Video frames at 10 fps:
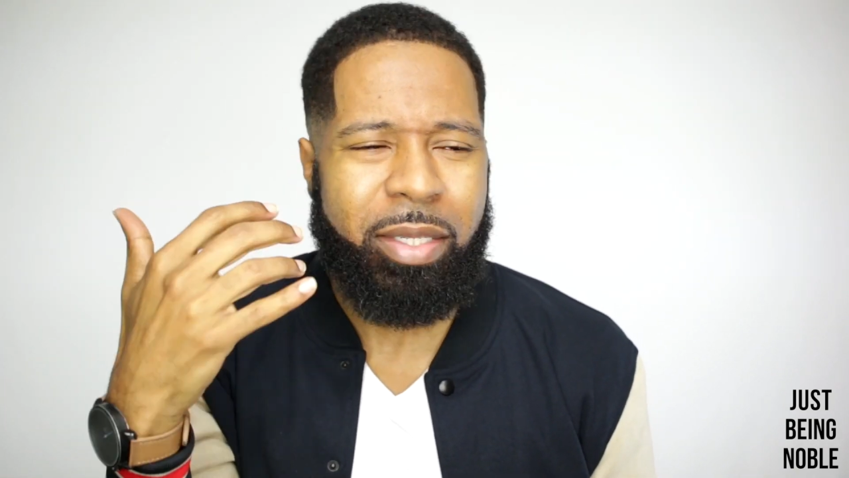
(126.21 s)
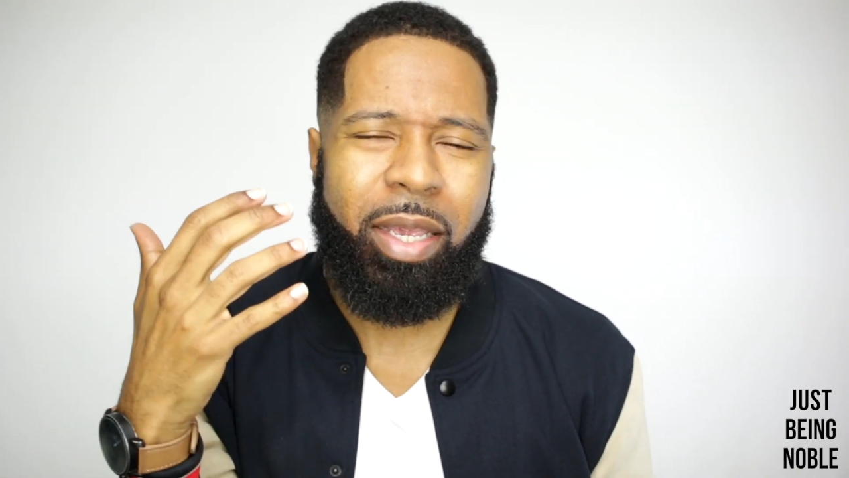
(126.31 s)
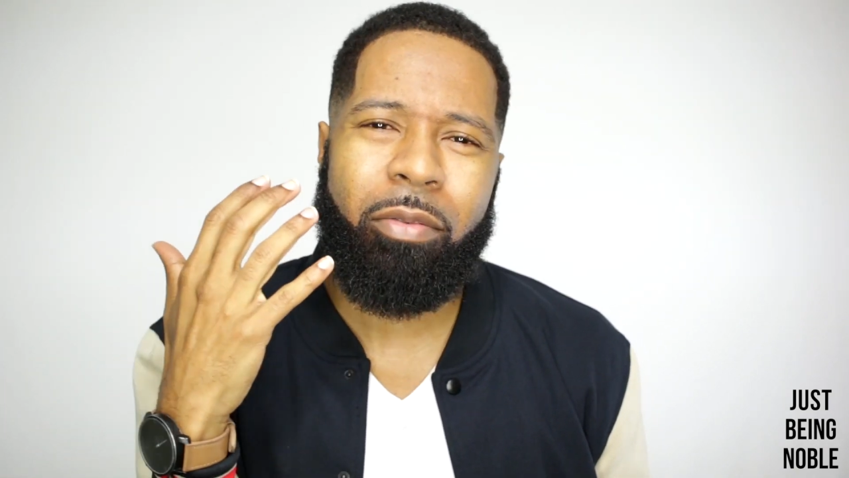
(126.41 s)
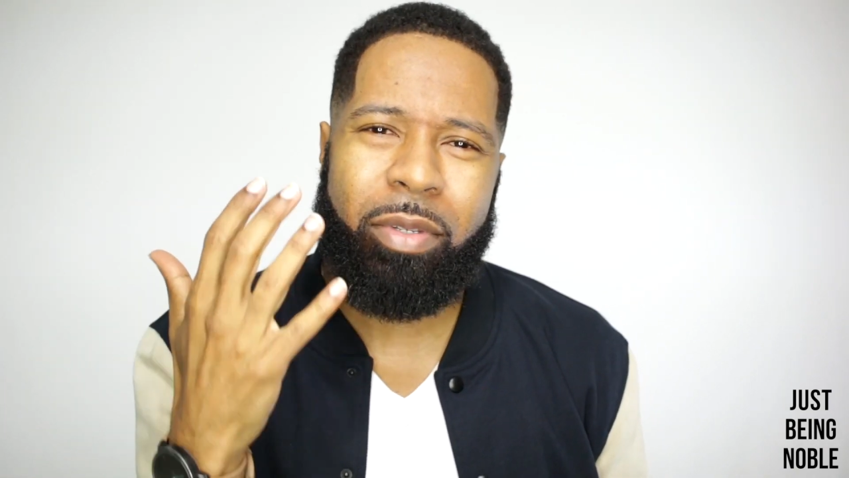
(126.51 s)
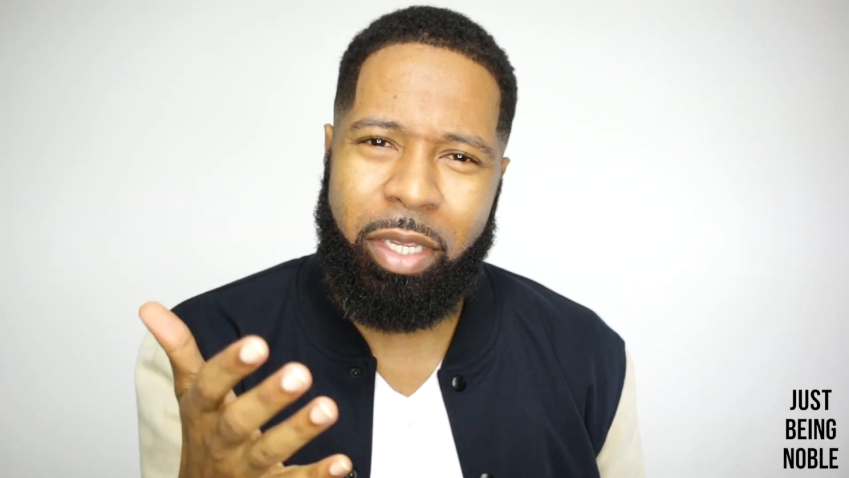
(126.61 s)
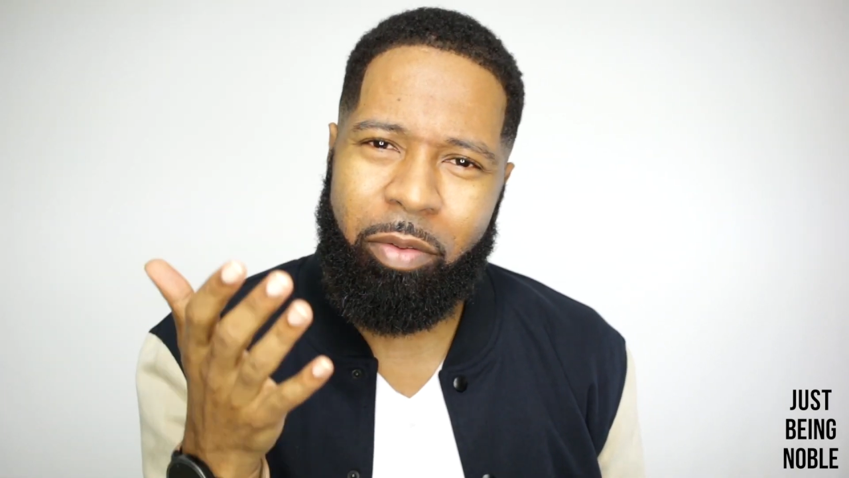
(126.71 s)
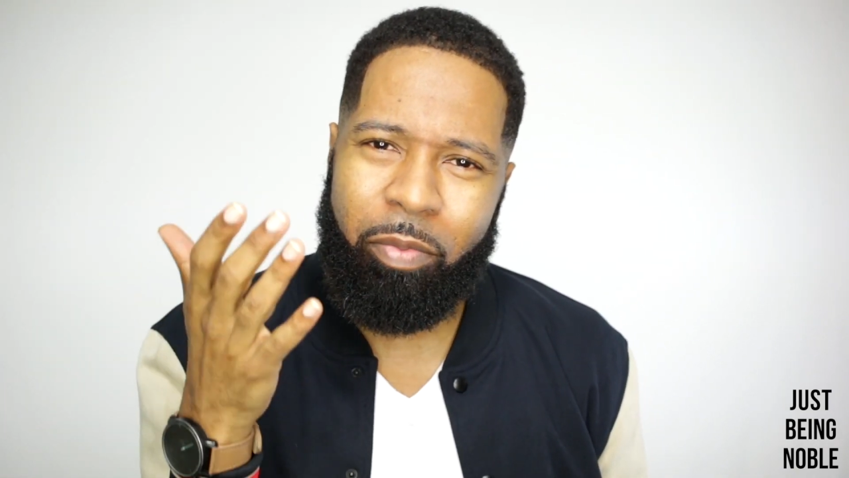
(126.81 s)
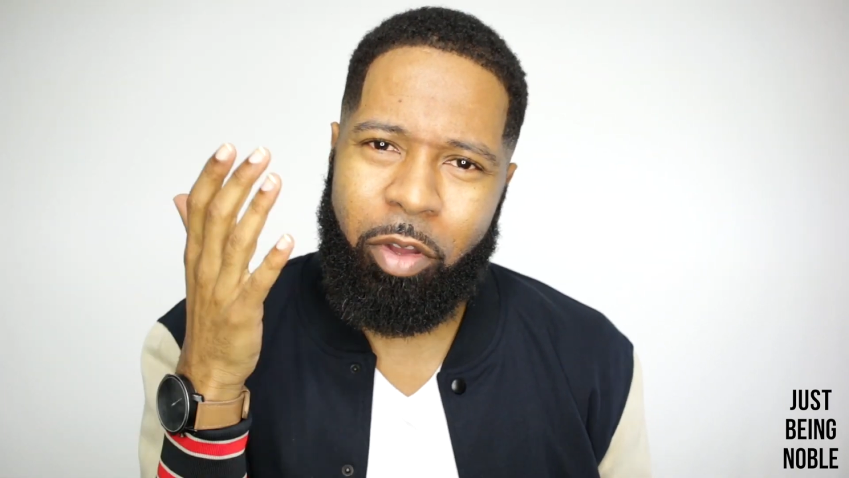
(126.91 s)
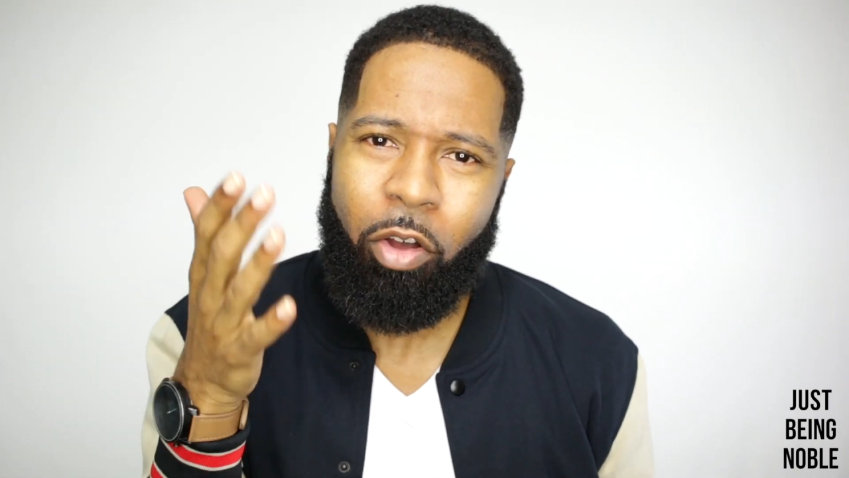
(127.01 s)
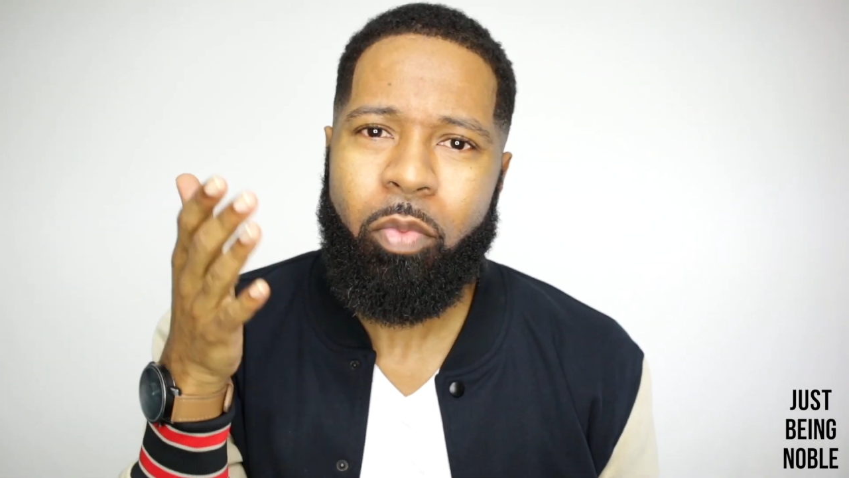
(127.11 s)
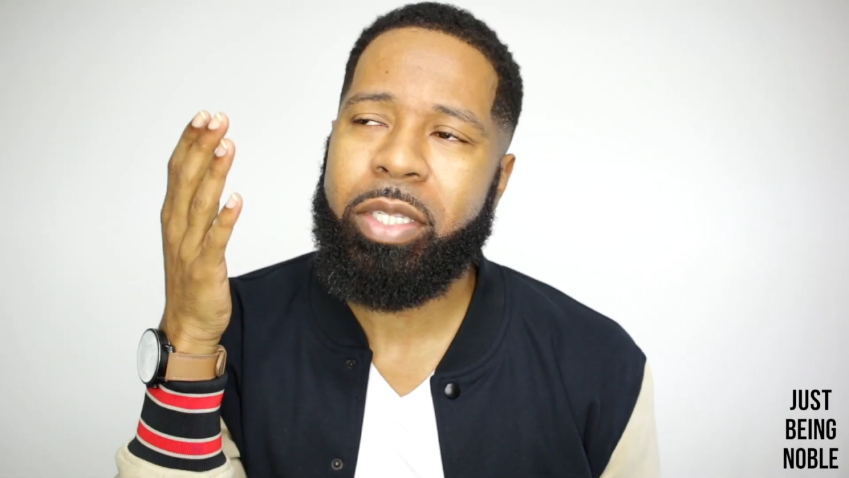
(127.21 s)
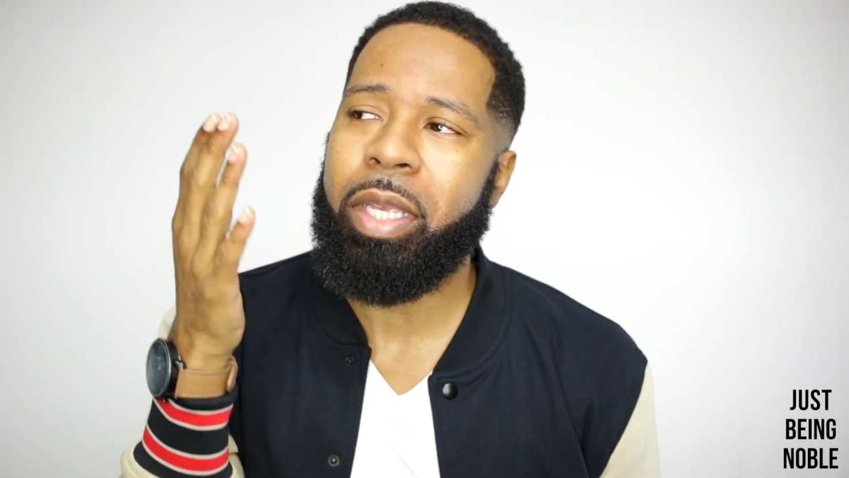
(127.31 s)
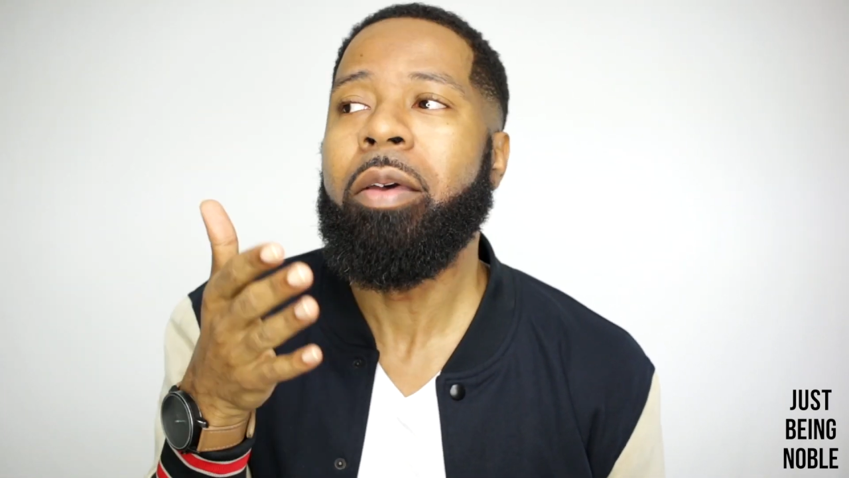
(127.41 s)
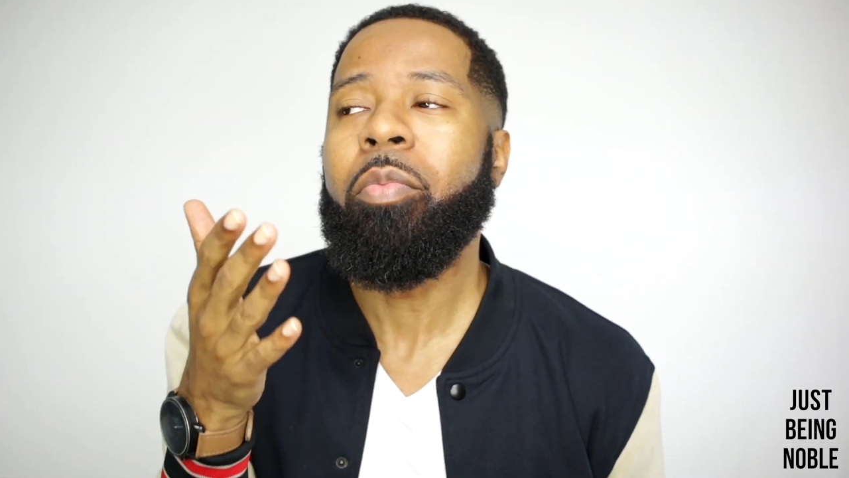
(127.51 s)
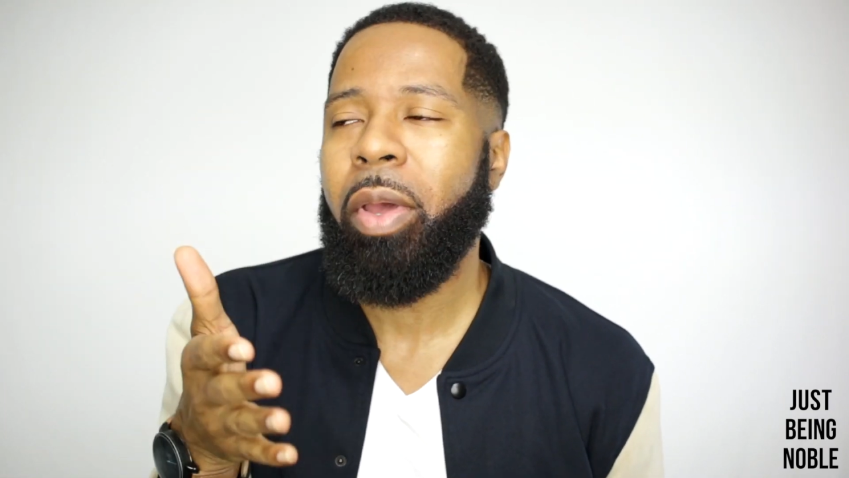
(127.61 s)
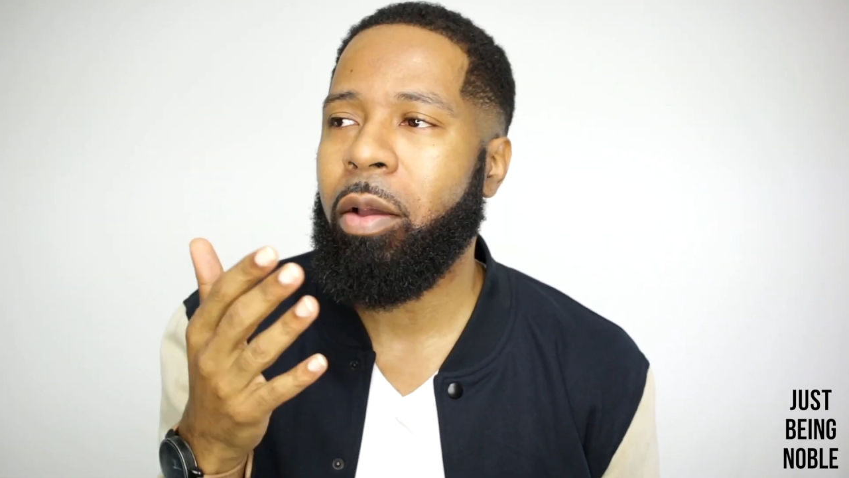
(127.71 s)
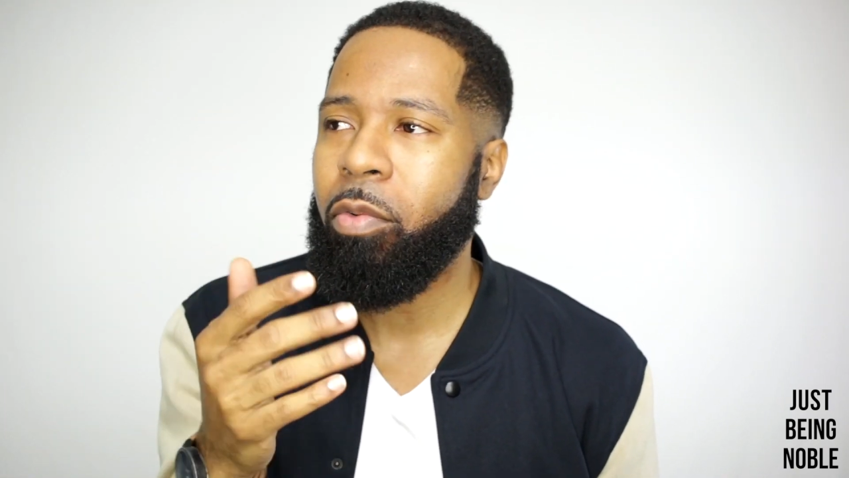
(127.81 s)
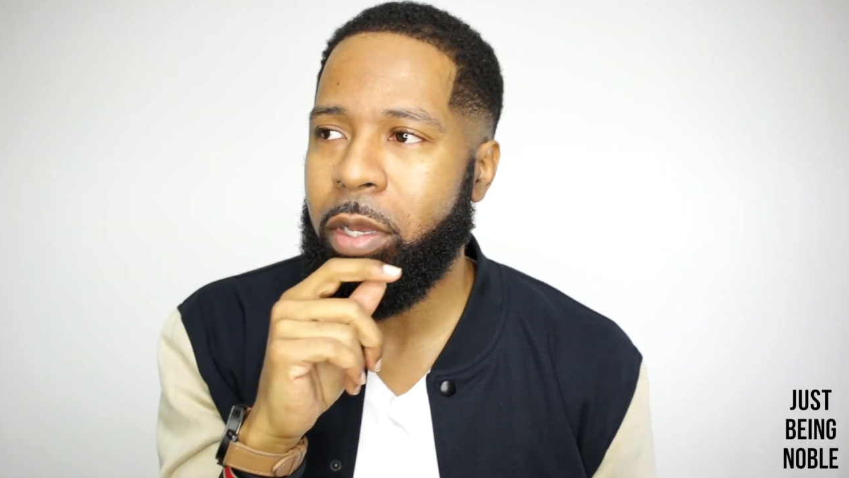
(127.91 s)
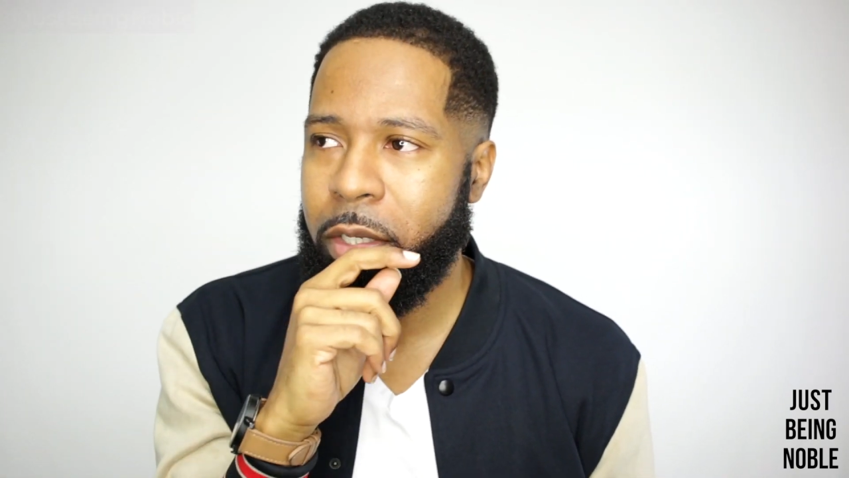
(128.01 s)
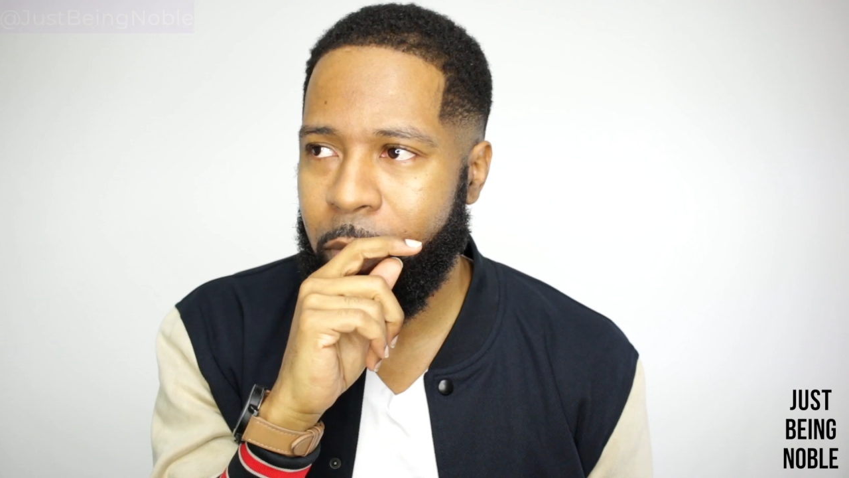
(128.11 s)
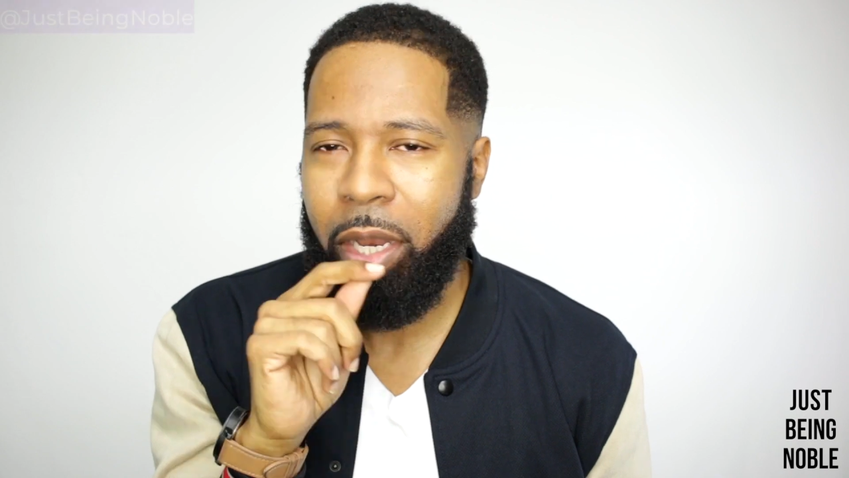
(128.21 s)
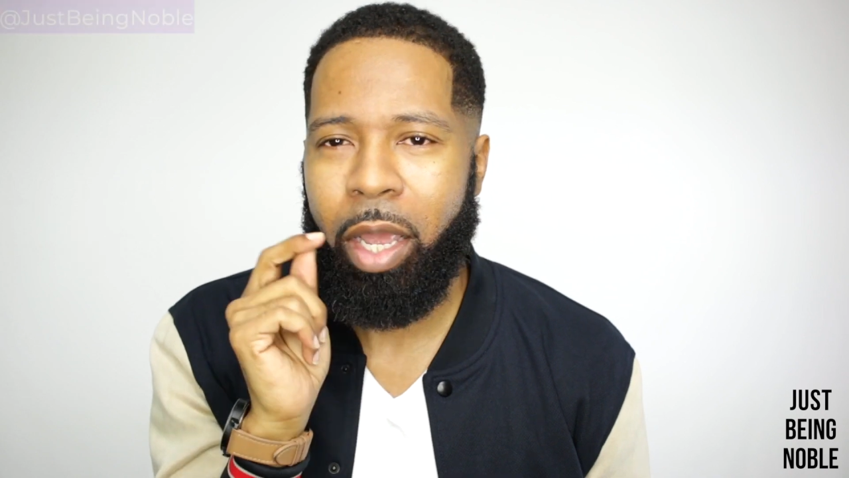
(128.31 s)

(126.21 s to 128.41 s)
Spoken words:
That's how deep Kobe's impact was, man.